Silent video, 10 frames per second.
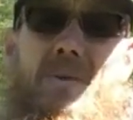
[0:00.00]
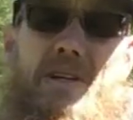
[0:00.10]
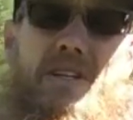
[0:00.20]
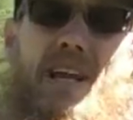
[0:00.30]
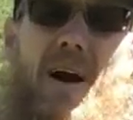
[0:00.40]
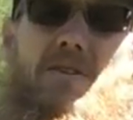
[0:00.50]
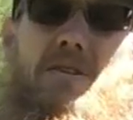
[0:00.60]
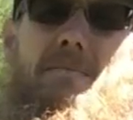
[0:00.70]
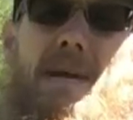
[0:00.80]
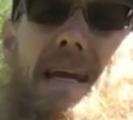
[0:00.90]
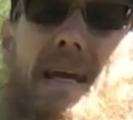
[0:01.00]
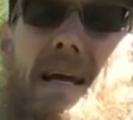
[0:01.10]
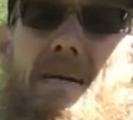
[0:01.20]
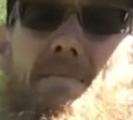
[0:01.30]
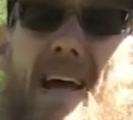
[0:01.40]
reached out to me
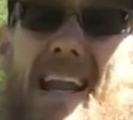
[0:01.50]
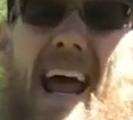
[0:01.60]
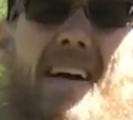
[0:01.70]
and